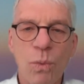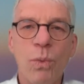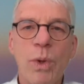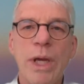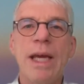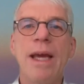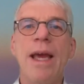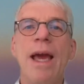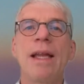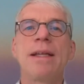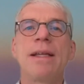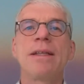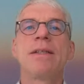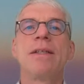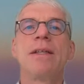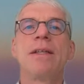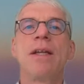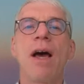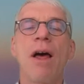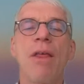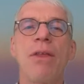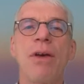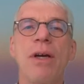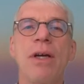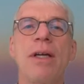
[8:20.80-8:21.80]
we get
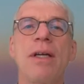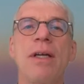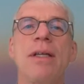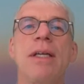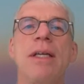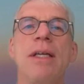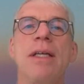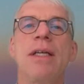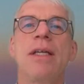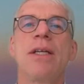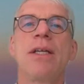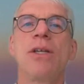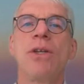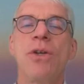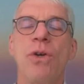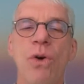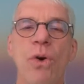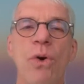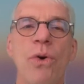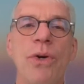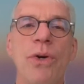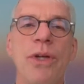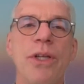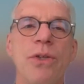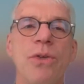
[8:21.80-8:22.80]
another
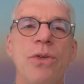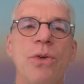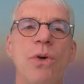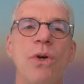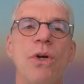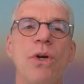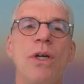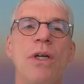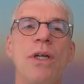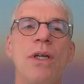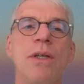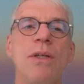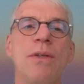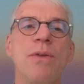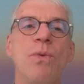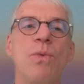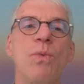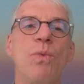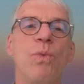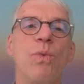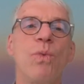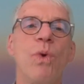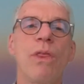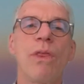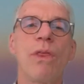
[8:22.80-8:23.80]
corridor
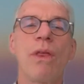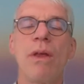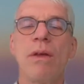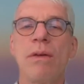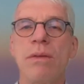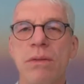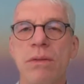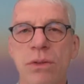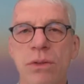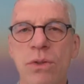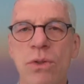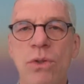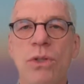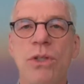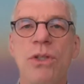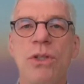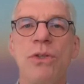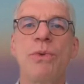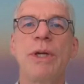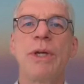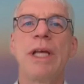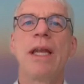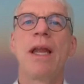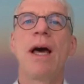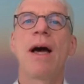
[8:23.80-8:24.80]
with good
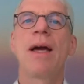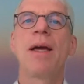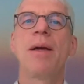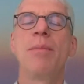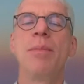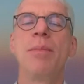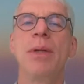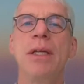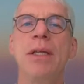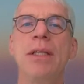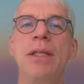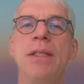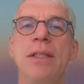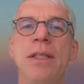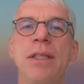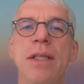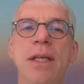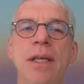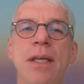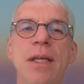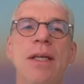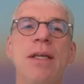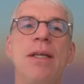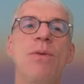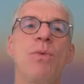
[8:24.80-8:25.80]

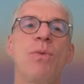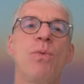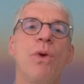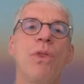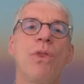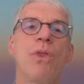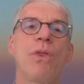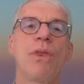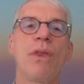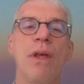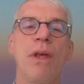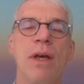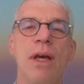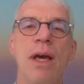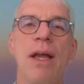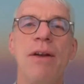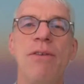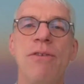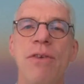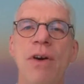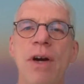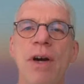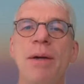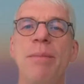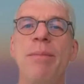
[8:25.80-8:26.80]
reliability, with
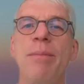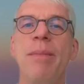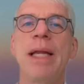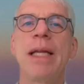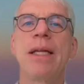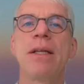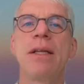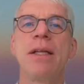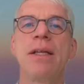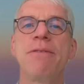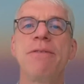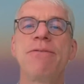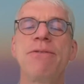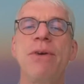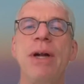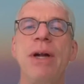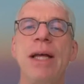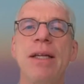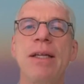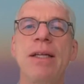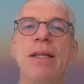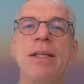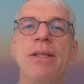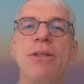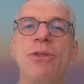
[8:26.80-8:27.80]
environmentally
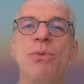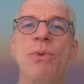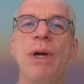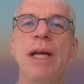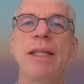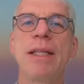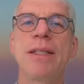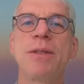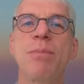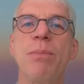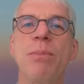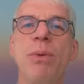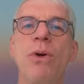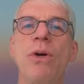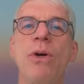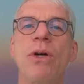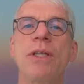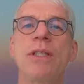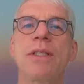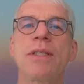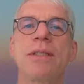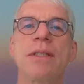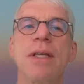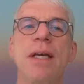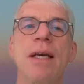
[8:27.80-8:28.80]
friendly
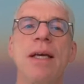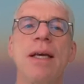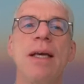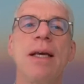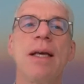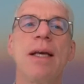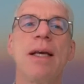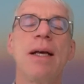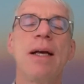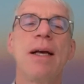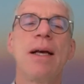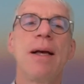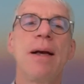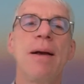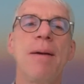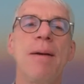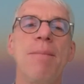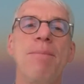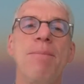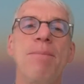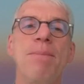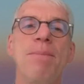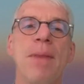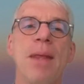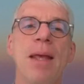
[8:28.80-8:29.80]
transports,
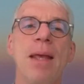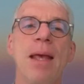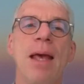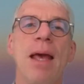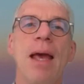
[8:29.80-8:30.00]
and